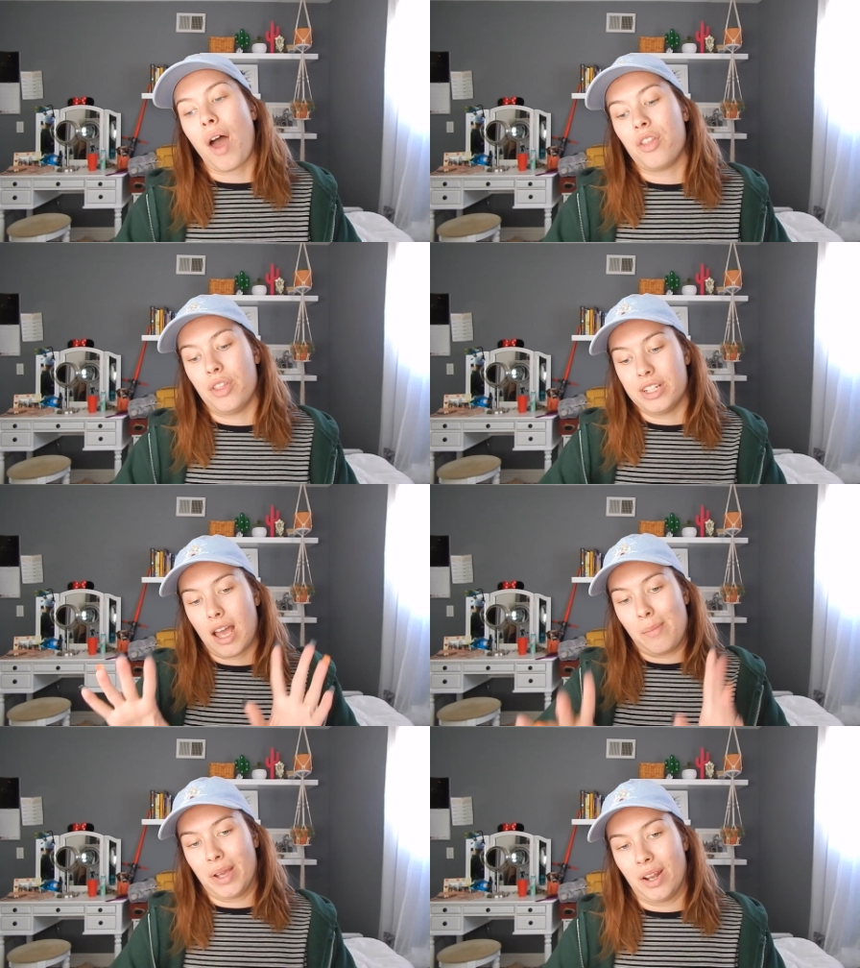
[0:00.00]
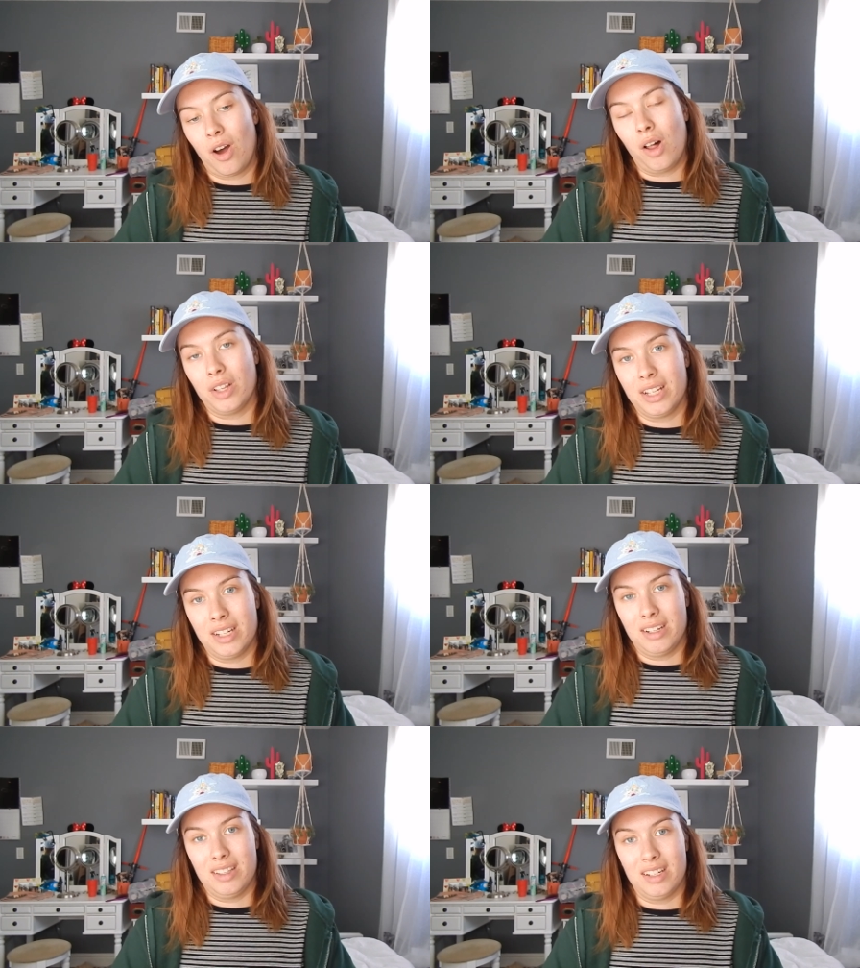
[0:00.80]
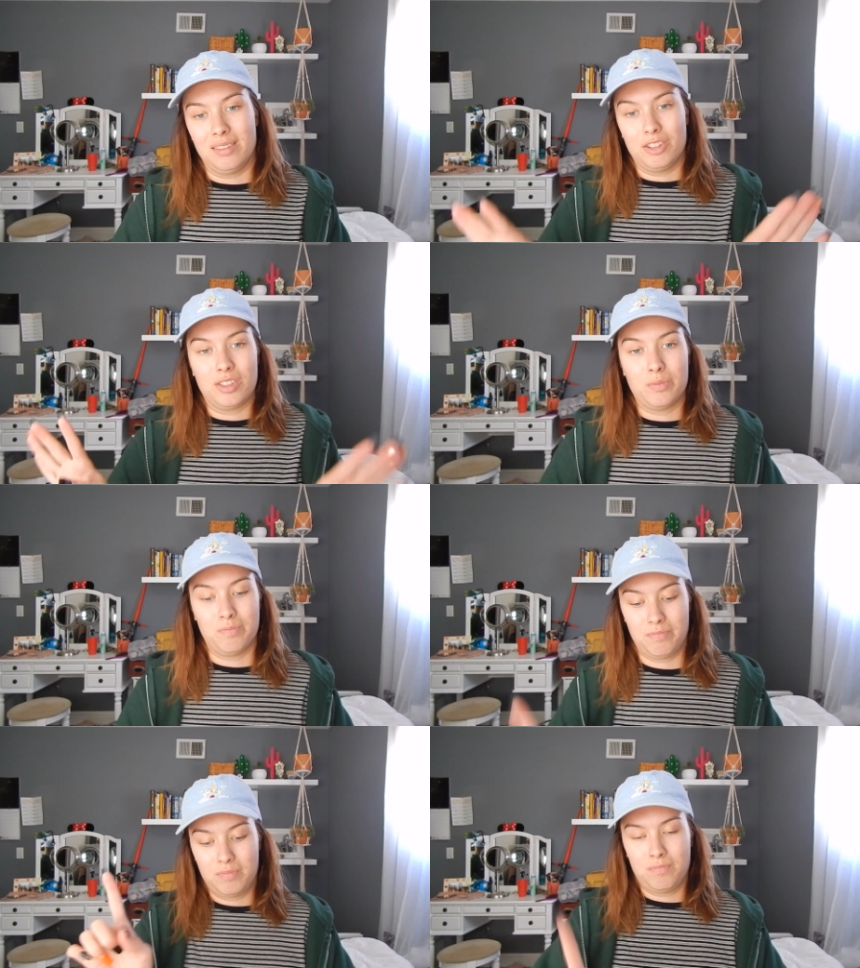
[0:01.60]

rather than typing it all in and then just